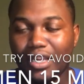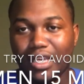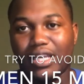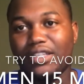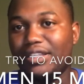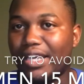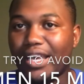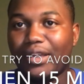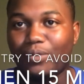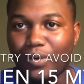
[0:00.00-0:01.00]
and you
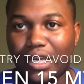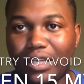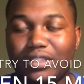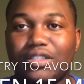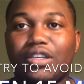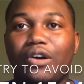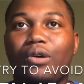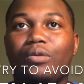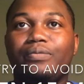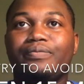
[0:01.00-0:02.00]
gain weight.
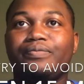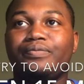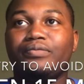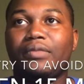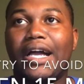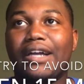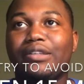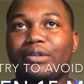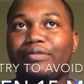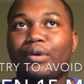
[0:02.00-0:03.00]
So how
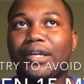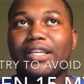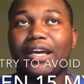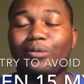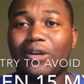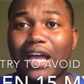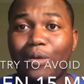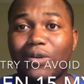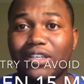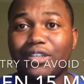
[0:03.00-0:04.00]
do you avoid that? What I
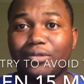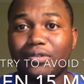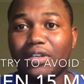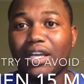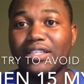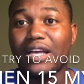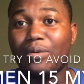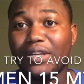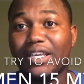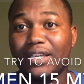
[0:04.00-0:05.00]
would do is I
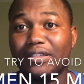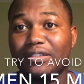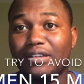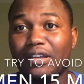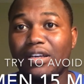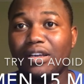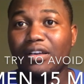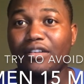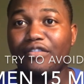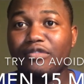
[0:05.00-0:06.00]
would get
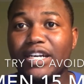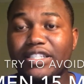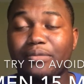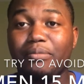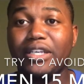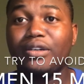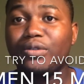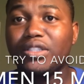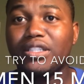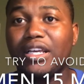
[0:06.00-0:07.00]
fresh
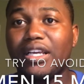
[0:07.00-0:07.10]
meals